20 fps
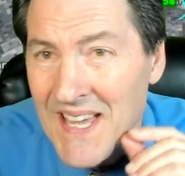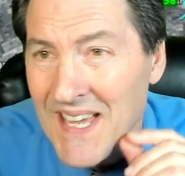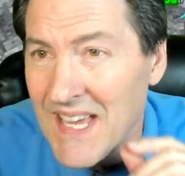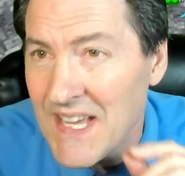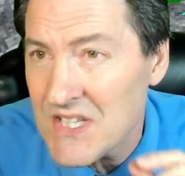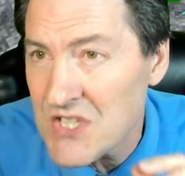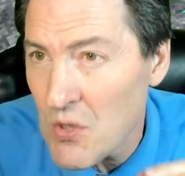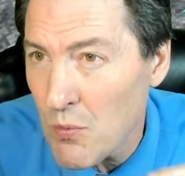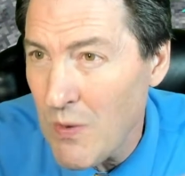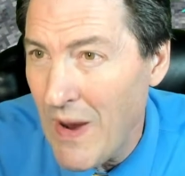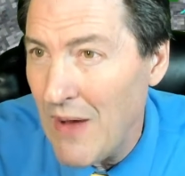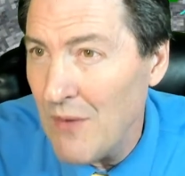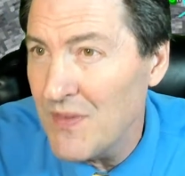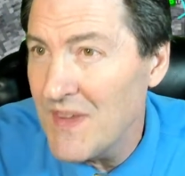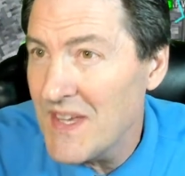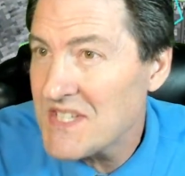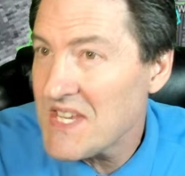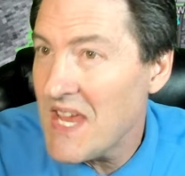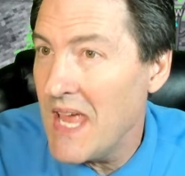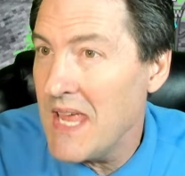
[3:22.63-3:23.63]
It's around
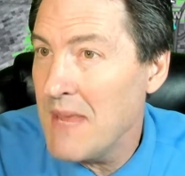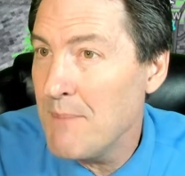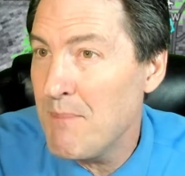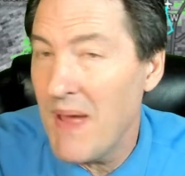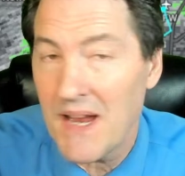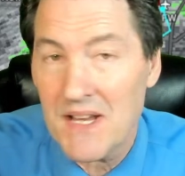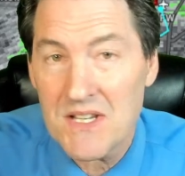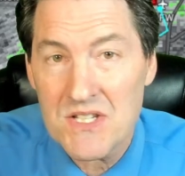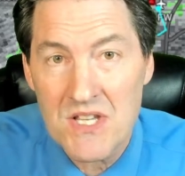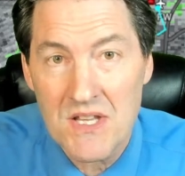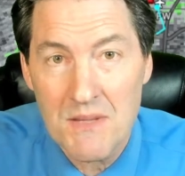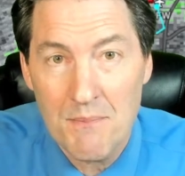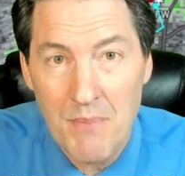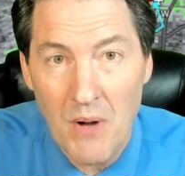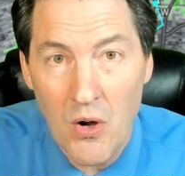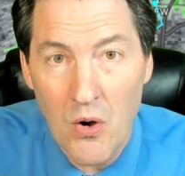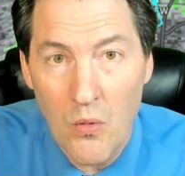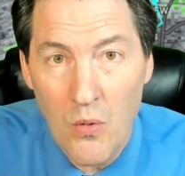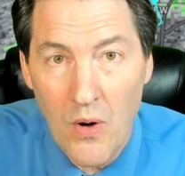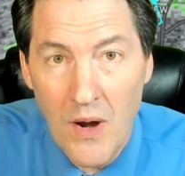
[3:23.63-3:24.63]
this apex of the
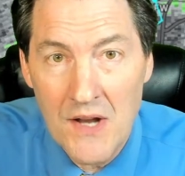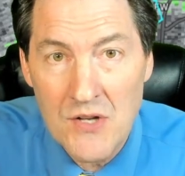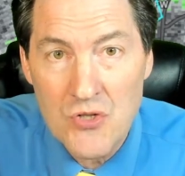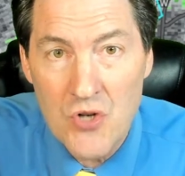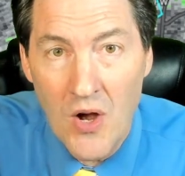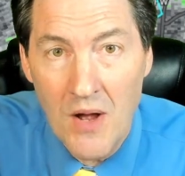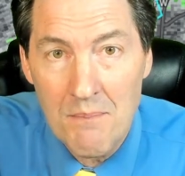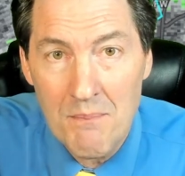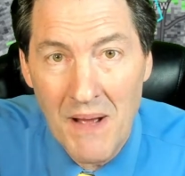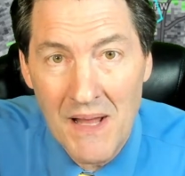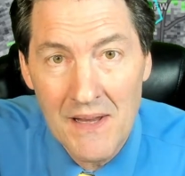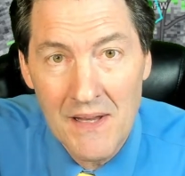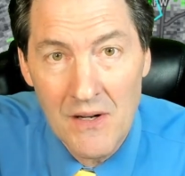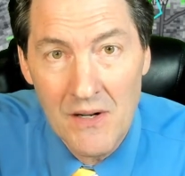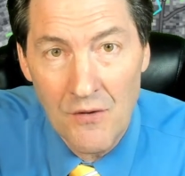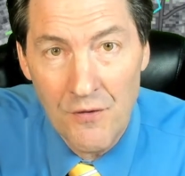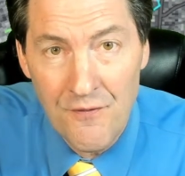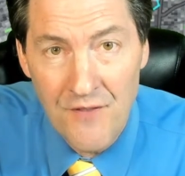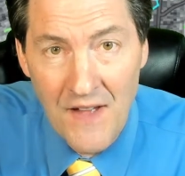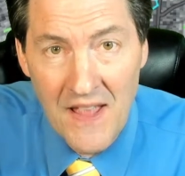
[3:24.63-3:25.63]
bow where I drawed my
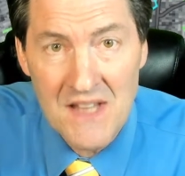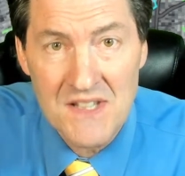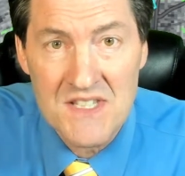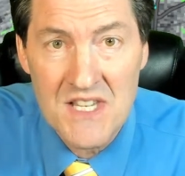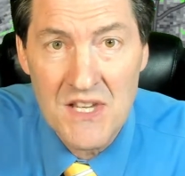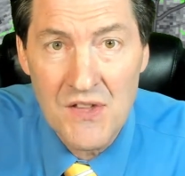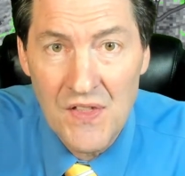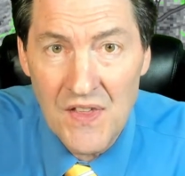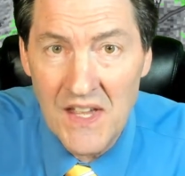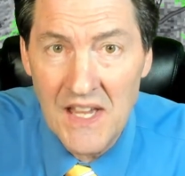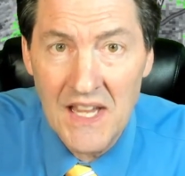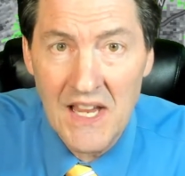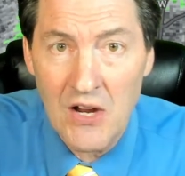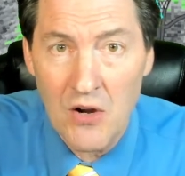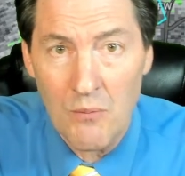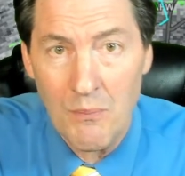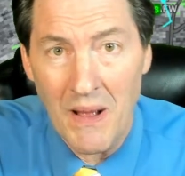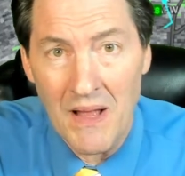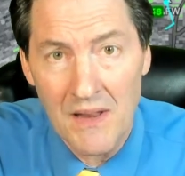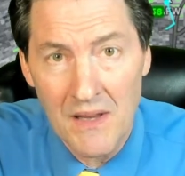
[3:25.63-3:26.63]
little fancy thing
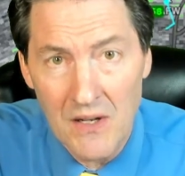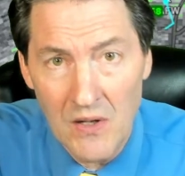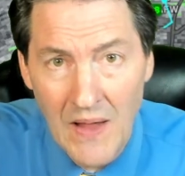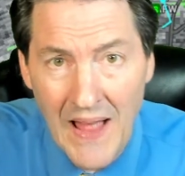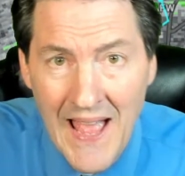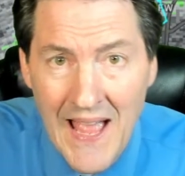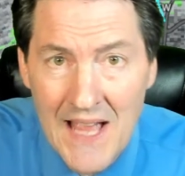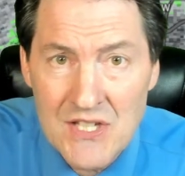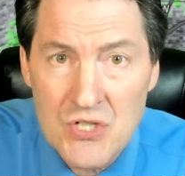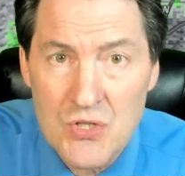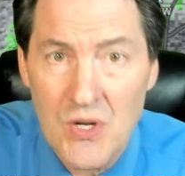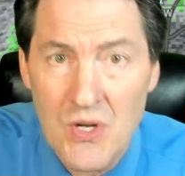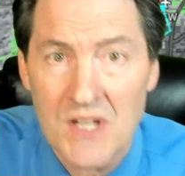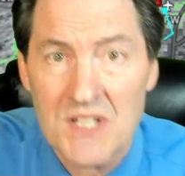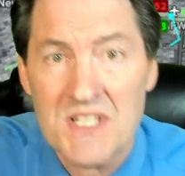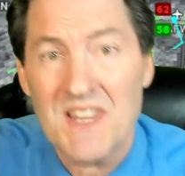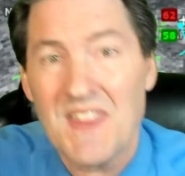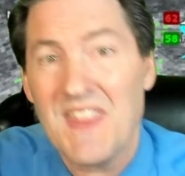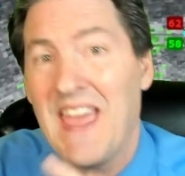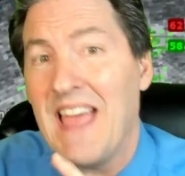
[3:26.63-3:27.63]
here, my little
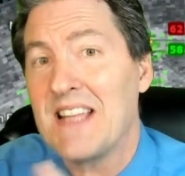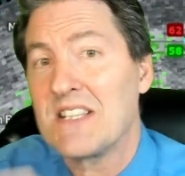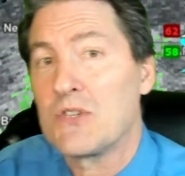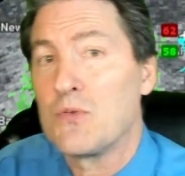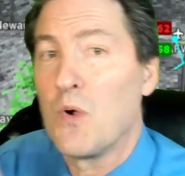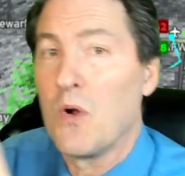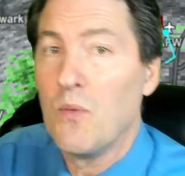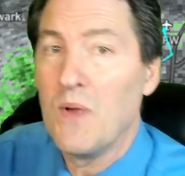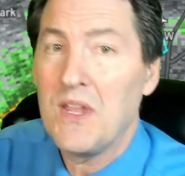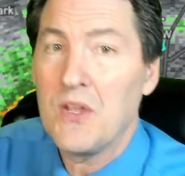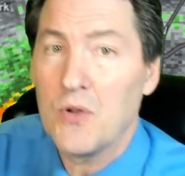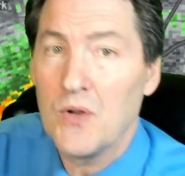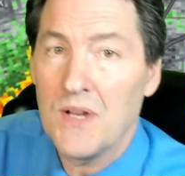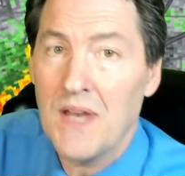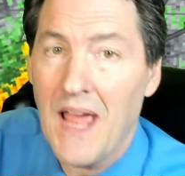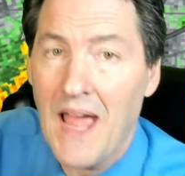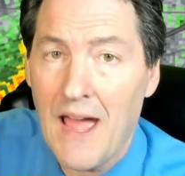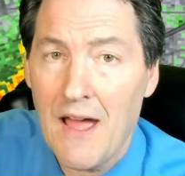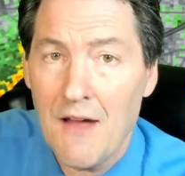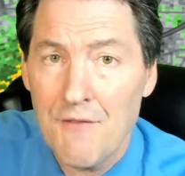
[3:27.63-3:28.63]
asterisk. That's where we
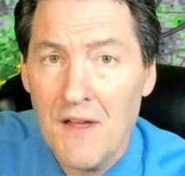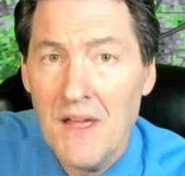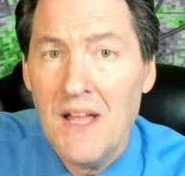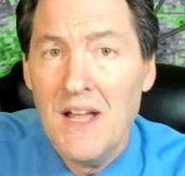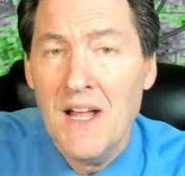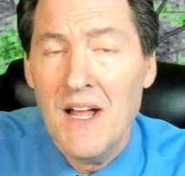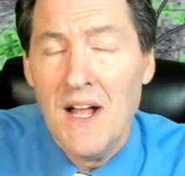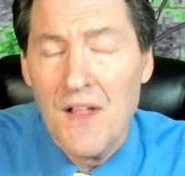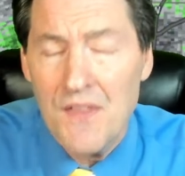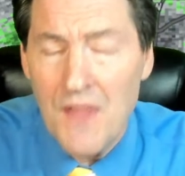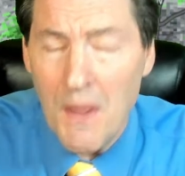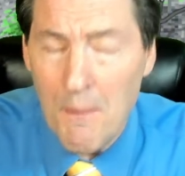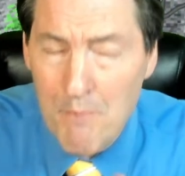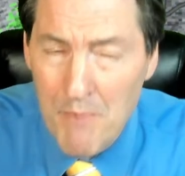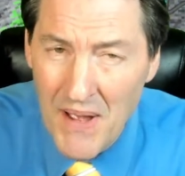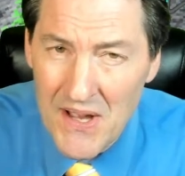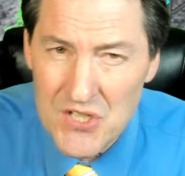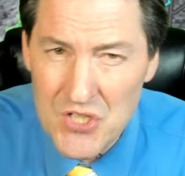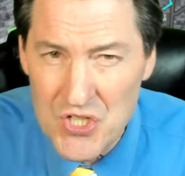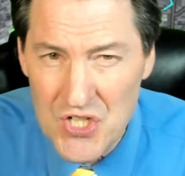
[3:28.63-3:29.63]
could have the
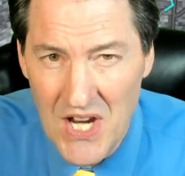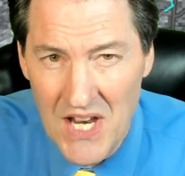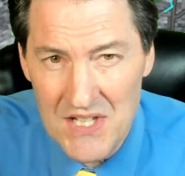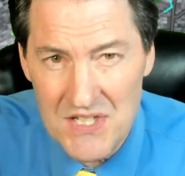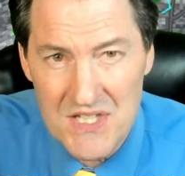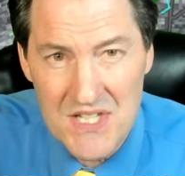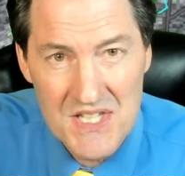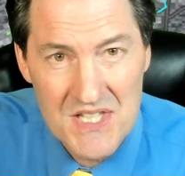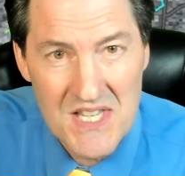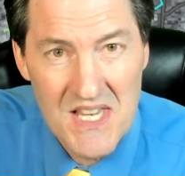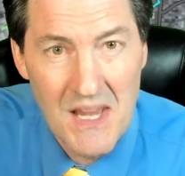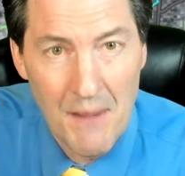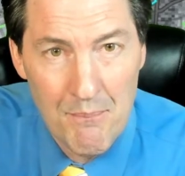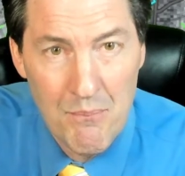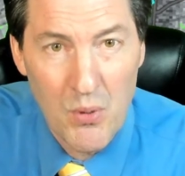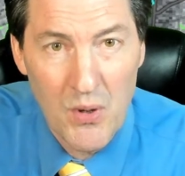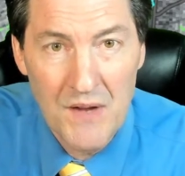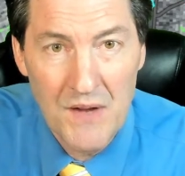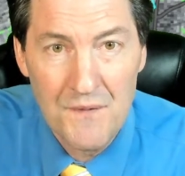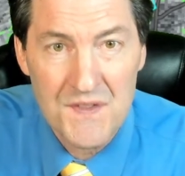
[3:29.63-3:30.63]
best chance to see a
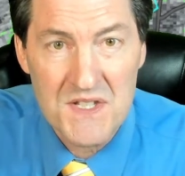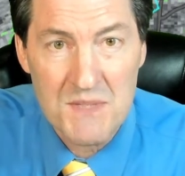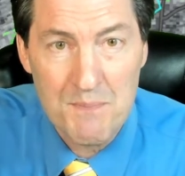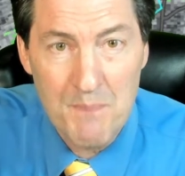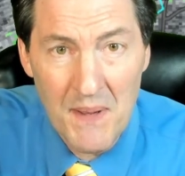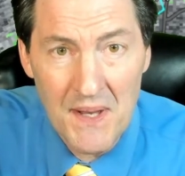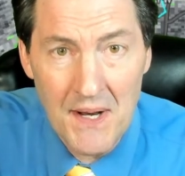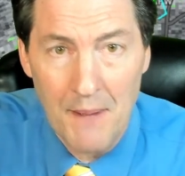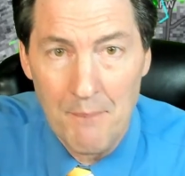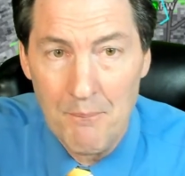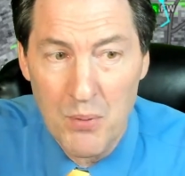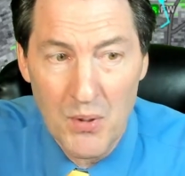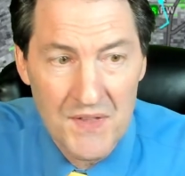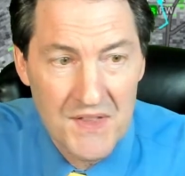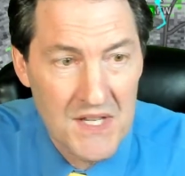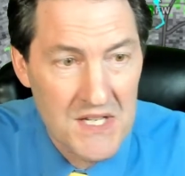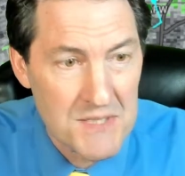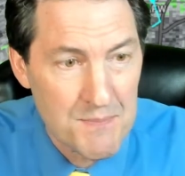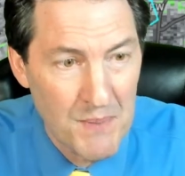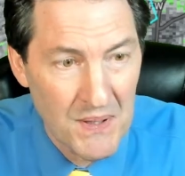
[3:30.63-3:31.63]
brief spin up with
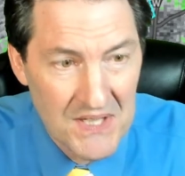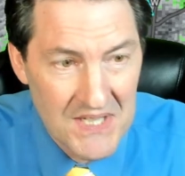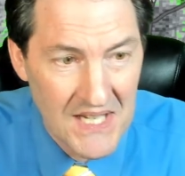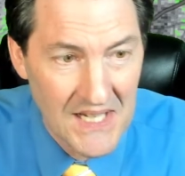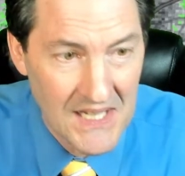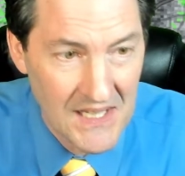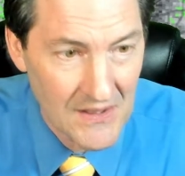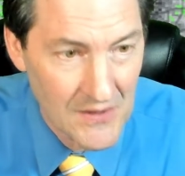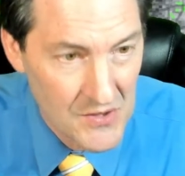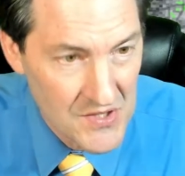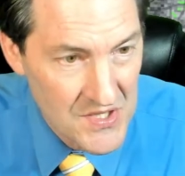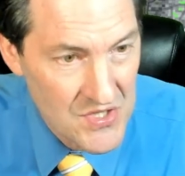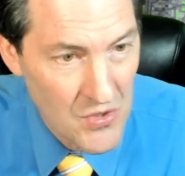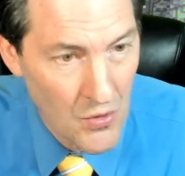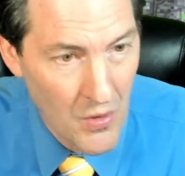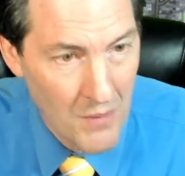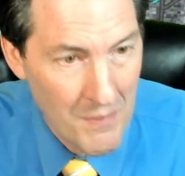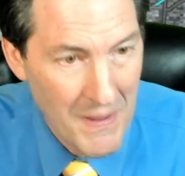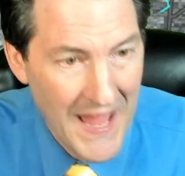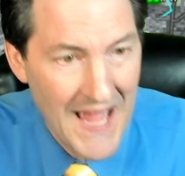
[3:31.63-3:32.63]
this particular
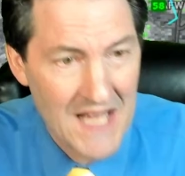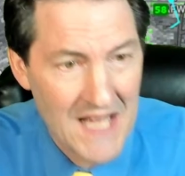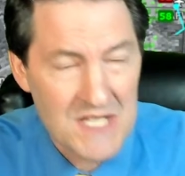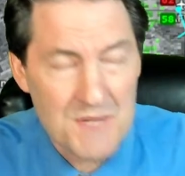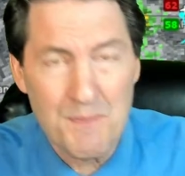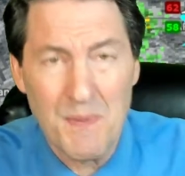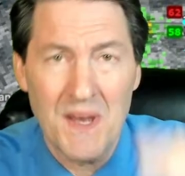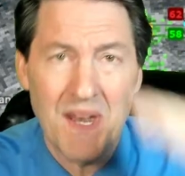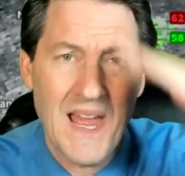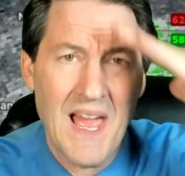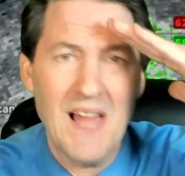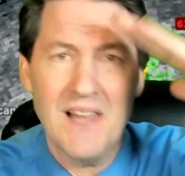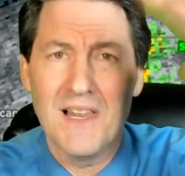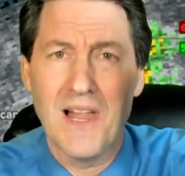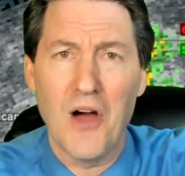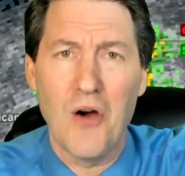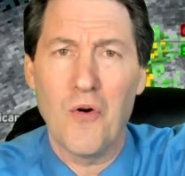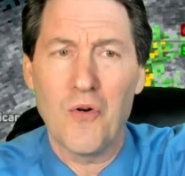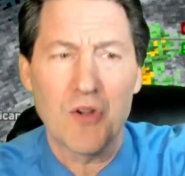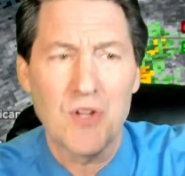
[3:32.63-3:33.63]
storm. Aspen,
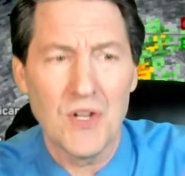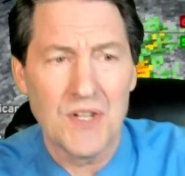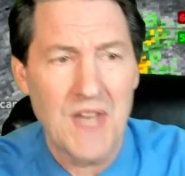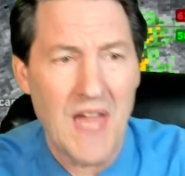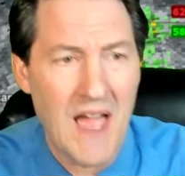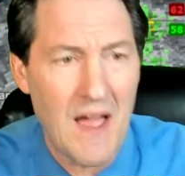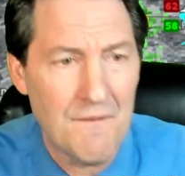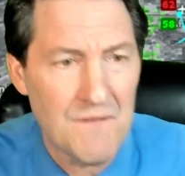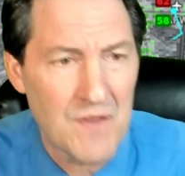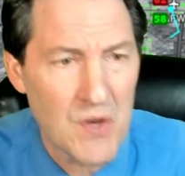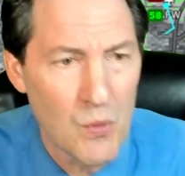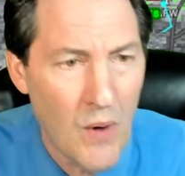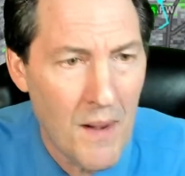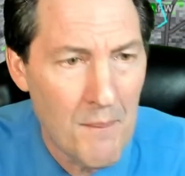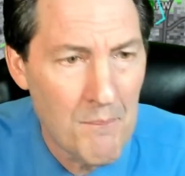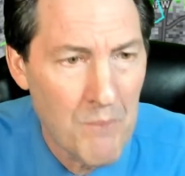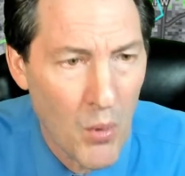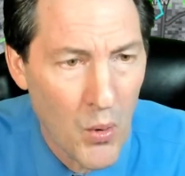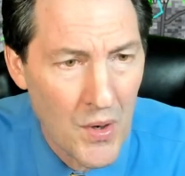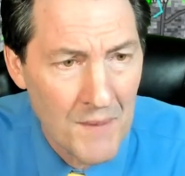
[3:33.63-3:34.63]
hello. Good to have you
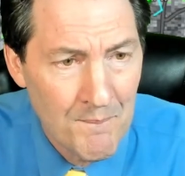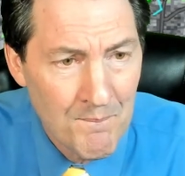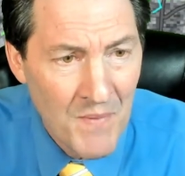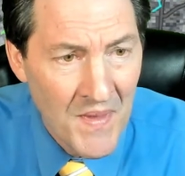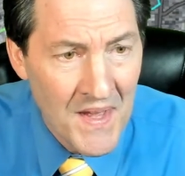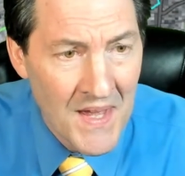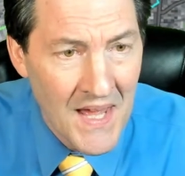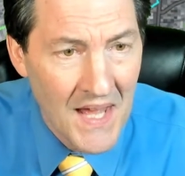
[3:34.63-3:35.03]
on board.